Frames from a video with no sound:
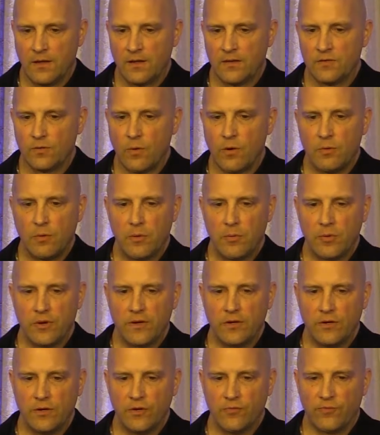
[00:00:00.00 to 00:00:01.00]
So what we want
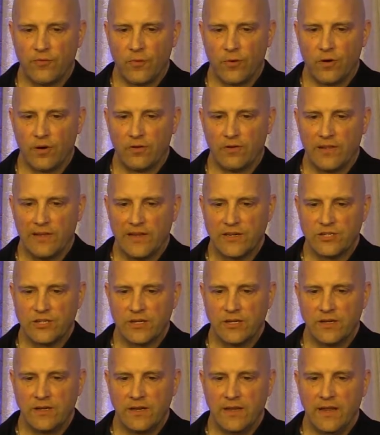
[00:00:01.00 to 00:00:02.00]
to do for
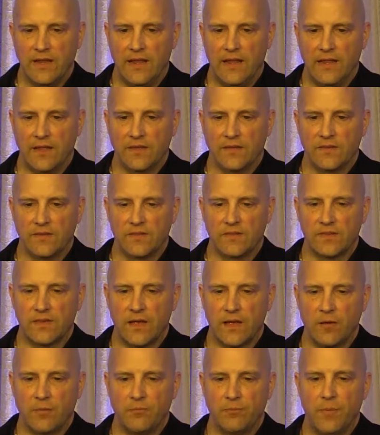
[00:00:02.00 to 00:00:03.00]
religion is
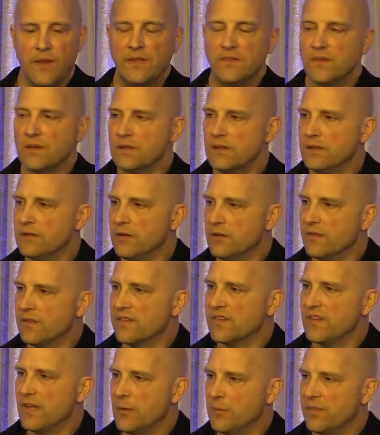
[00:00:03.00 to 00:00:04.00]
basically do
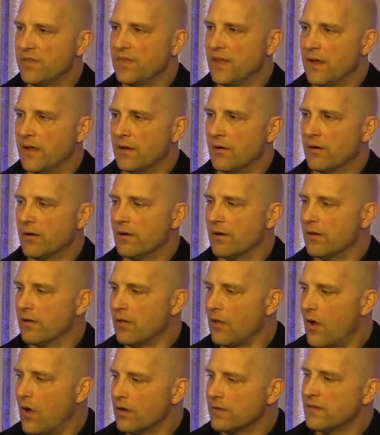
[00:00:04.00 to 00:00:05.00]
the same thing or
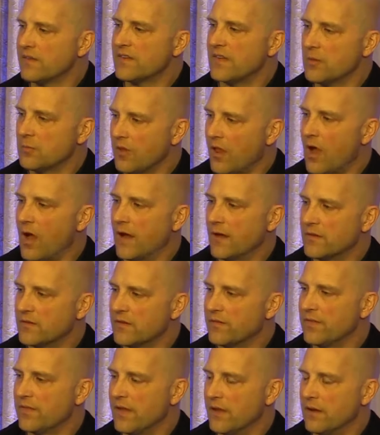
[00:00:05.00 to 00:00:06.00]
along the same
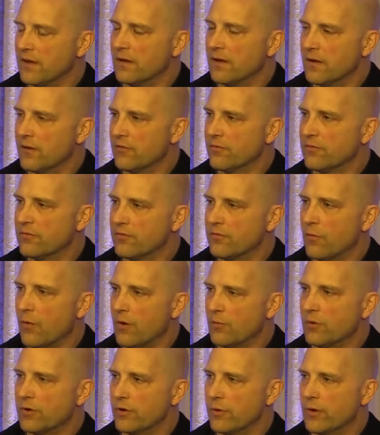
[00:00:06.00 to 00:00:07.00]
lines of
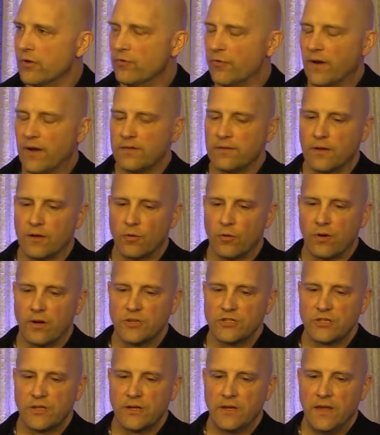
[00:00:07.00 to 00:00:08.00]
what we're doing for ethnic
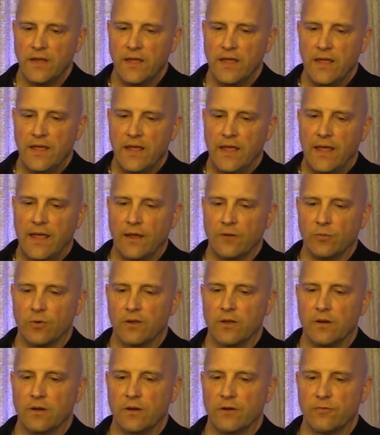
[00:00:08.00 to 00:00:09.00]
origin. And
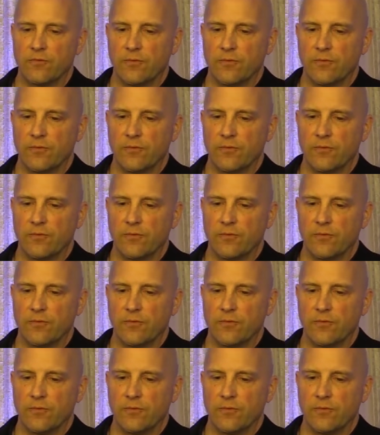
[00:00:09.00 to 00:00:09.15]
we're going to,